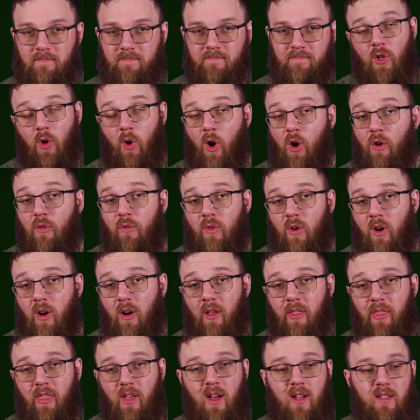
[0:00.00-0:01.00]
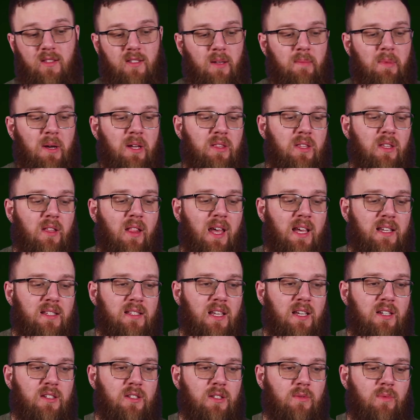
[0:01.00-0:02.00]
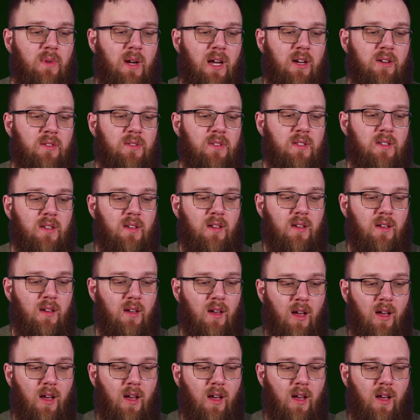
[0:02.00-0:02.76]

So overall thoughts about the last 1,000 rounds.